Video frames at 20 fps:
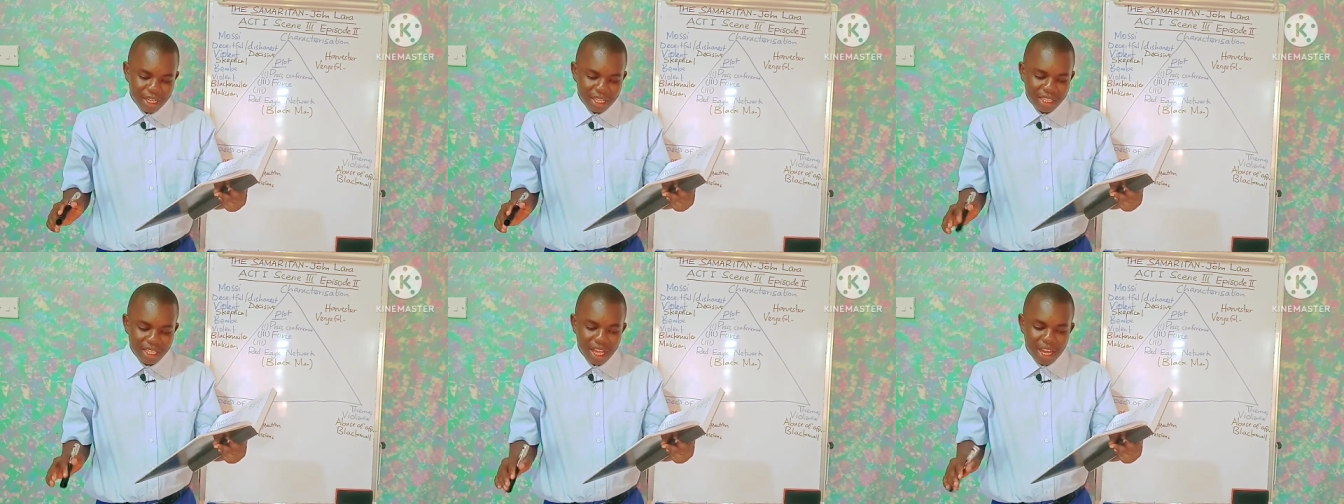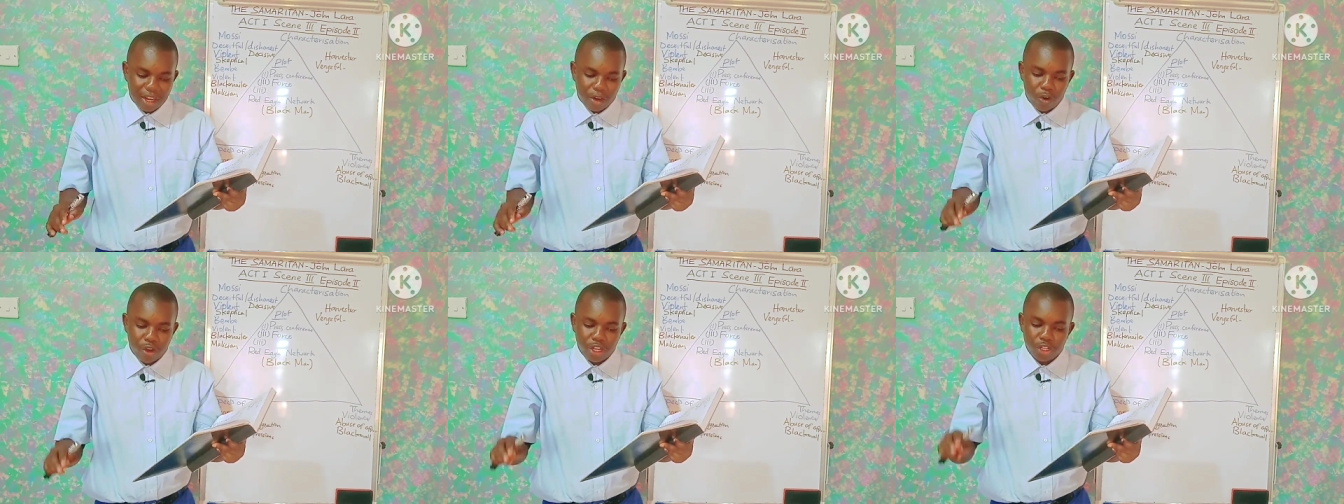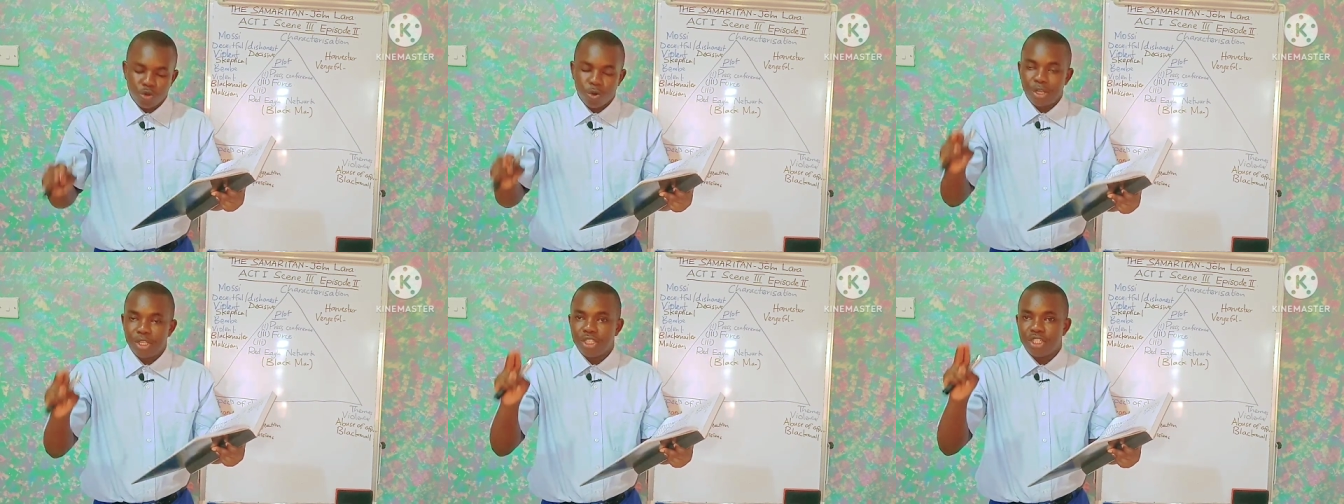they're going
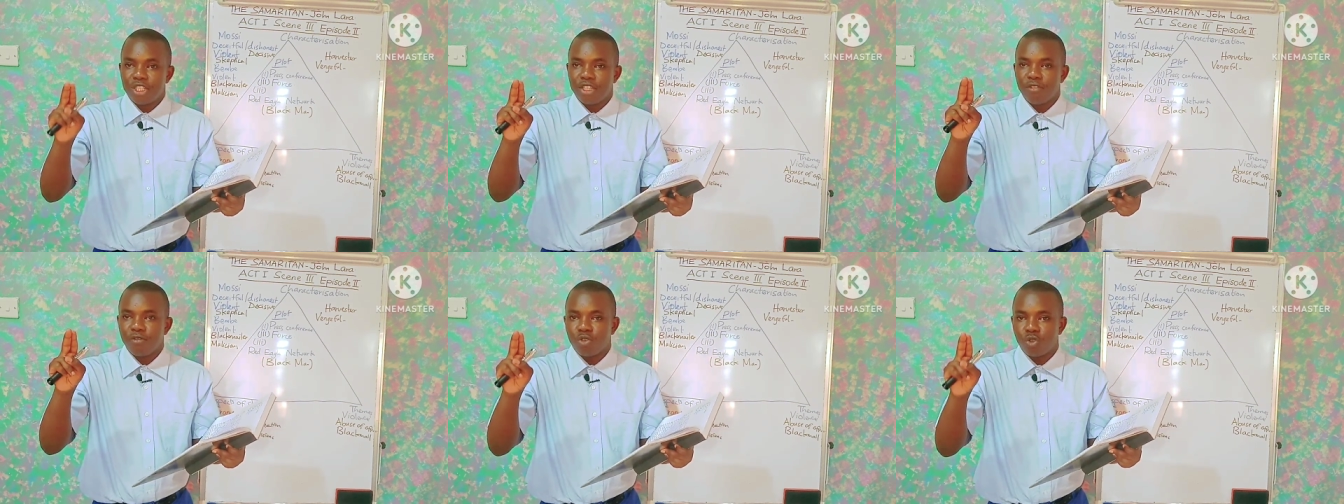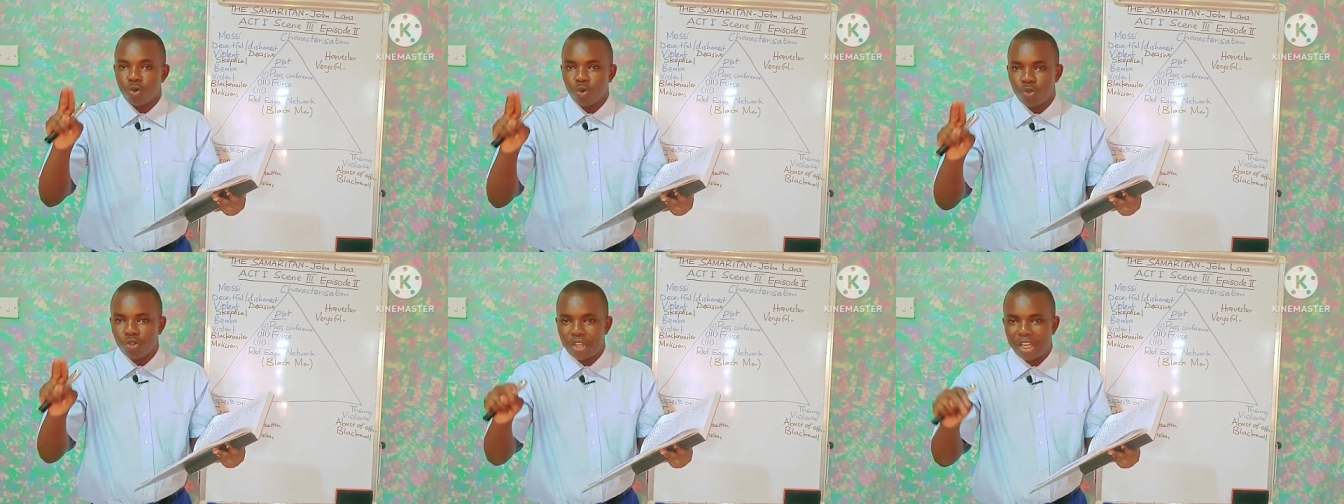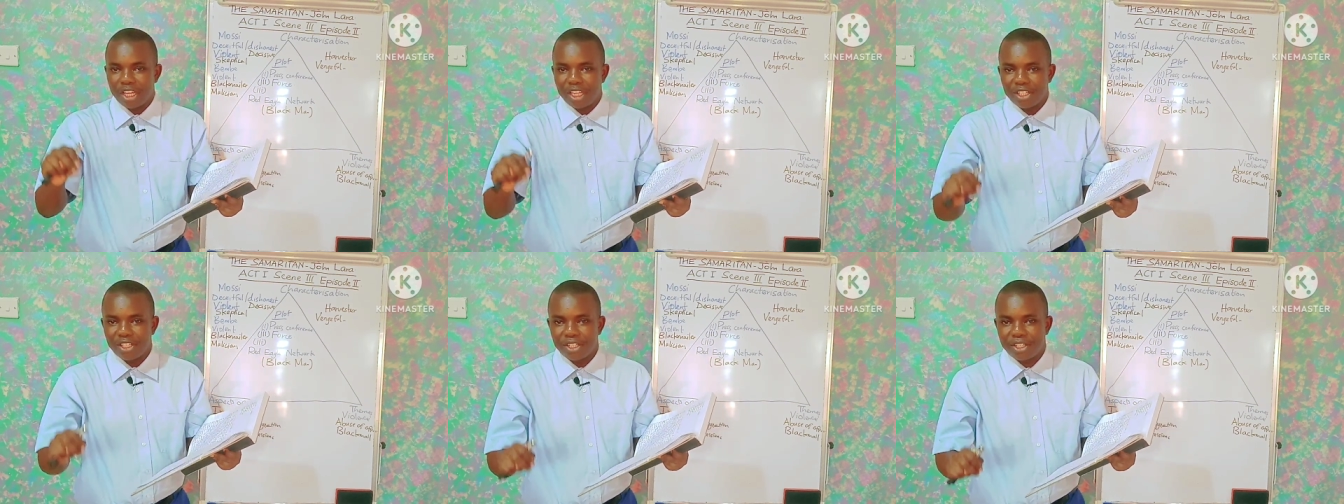to achieve two
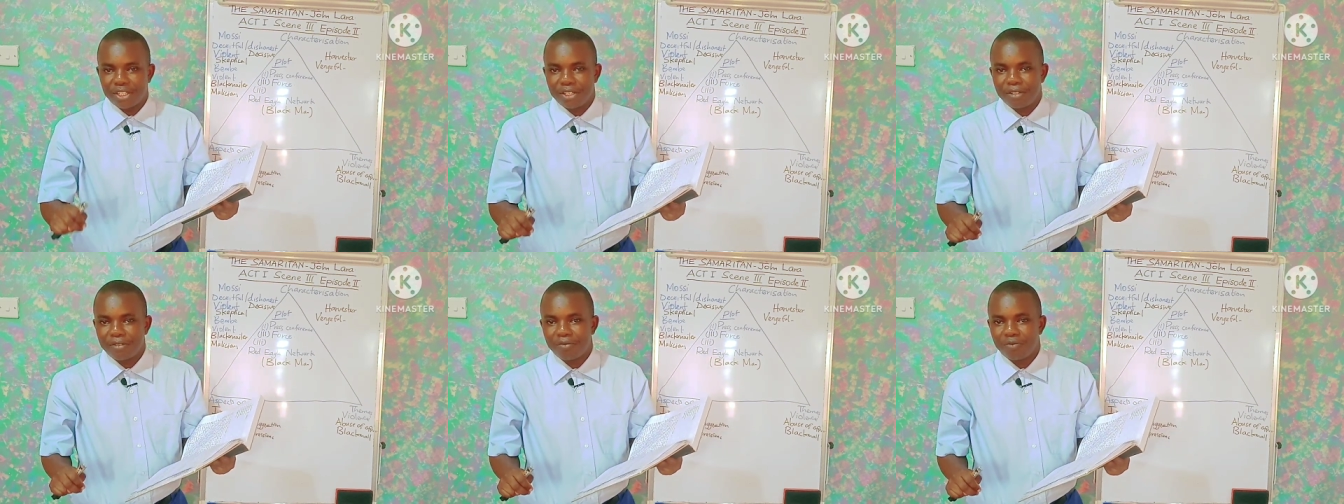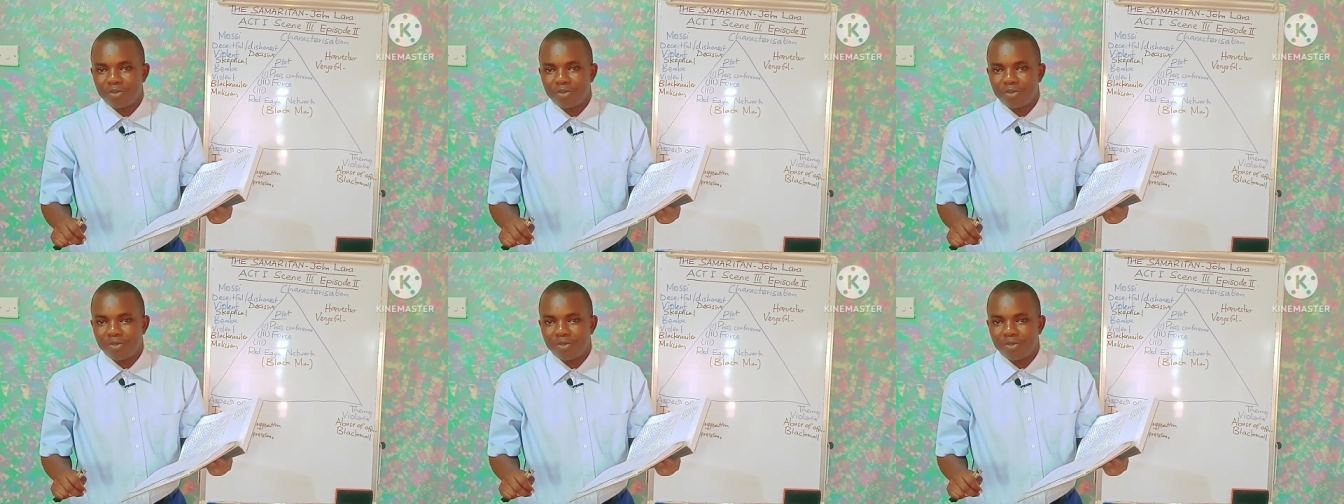things